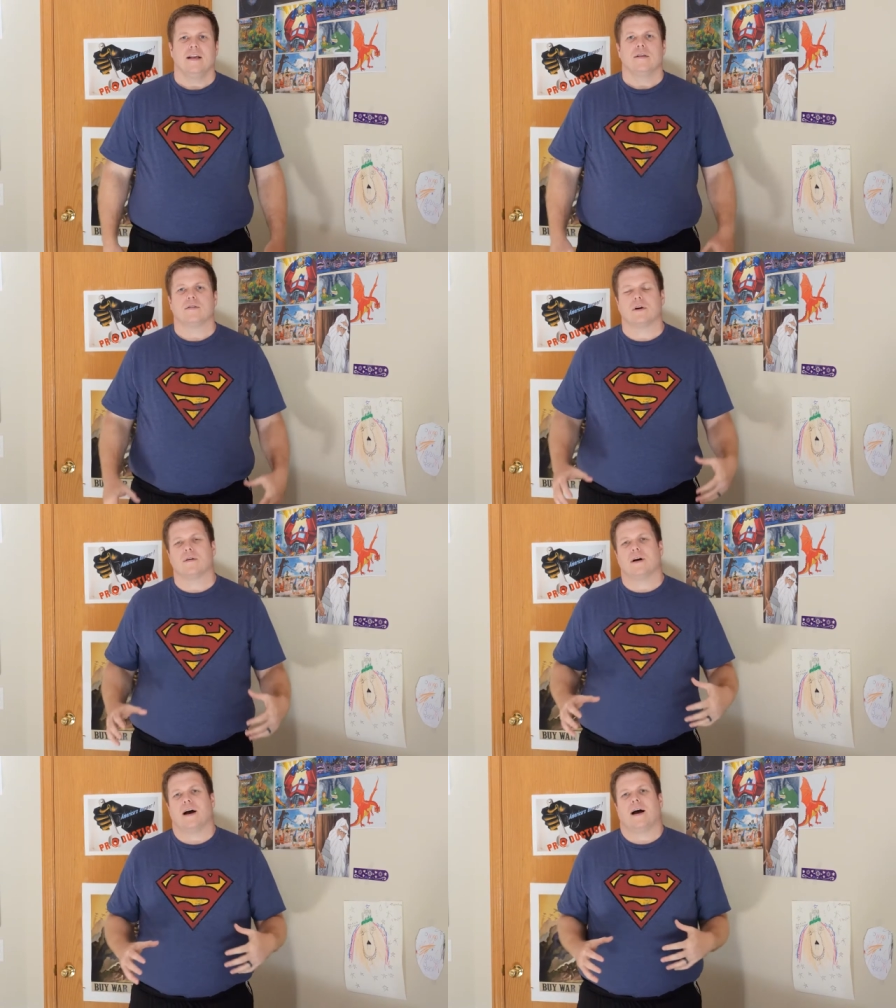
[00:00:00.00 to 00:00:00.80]

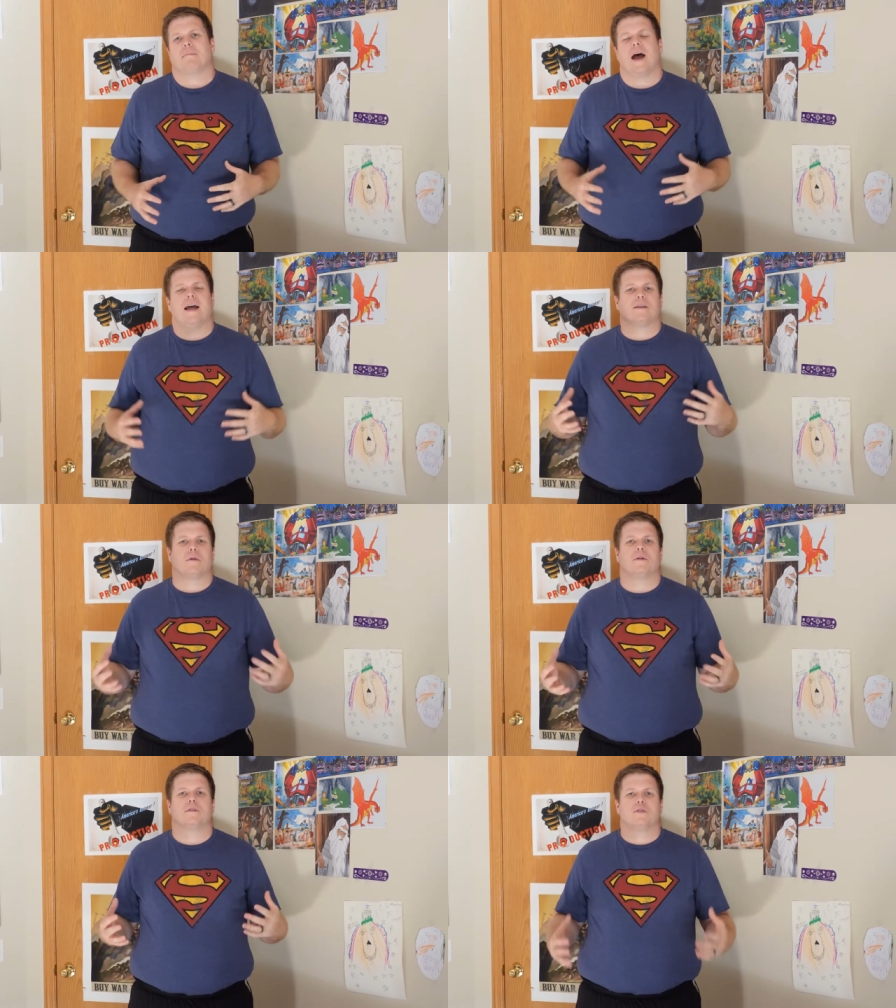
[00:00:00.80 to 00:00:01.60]
So I'm not
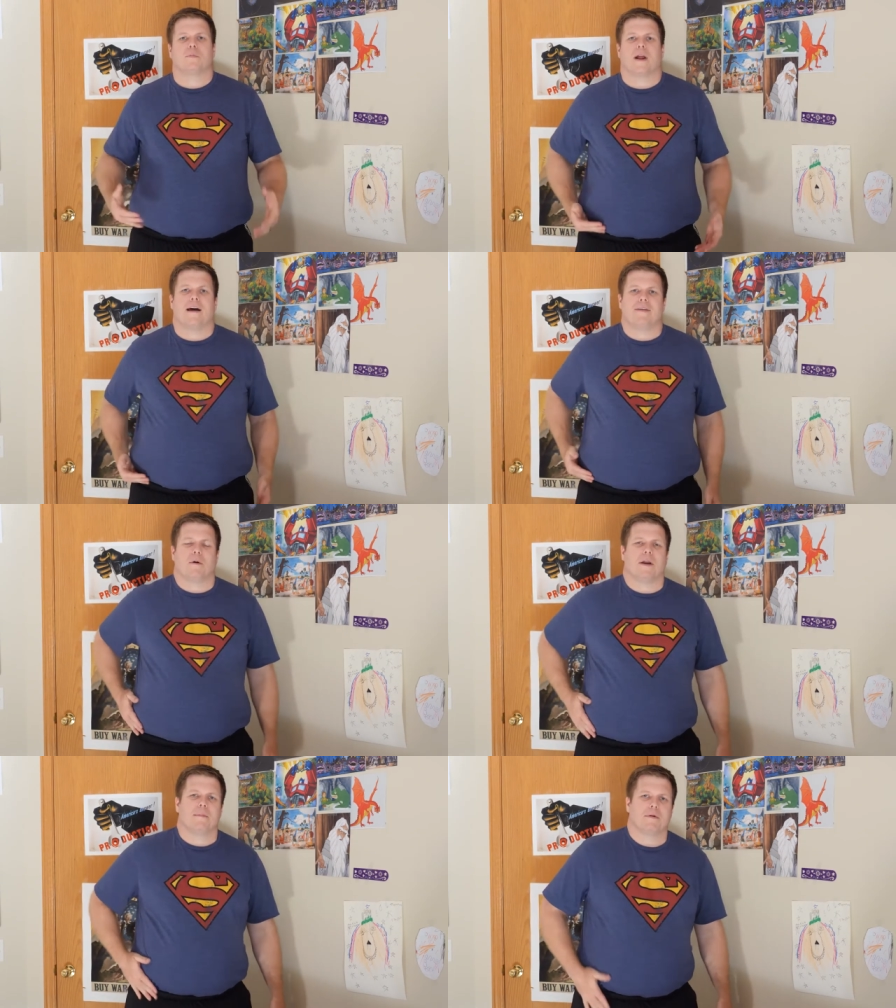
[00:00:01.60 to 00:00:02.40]
going super heavy. I
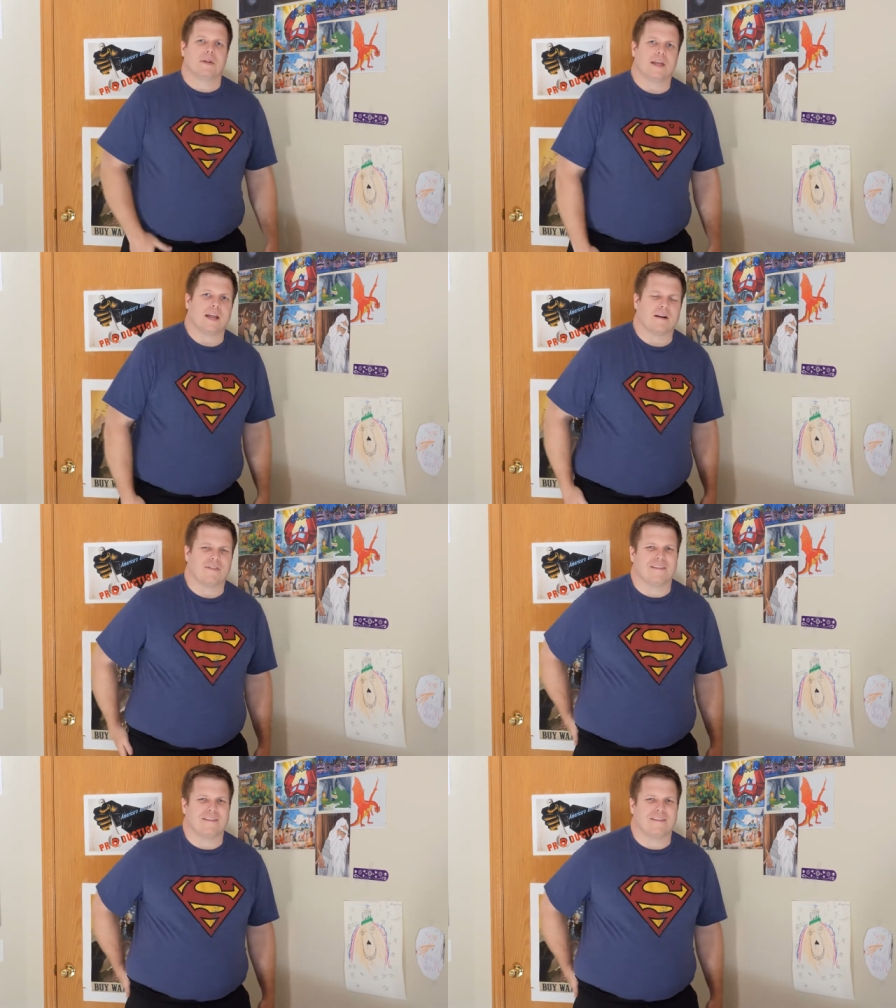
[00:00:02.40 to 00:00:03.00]
want to be really careful.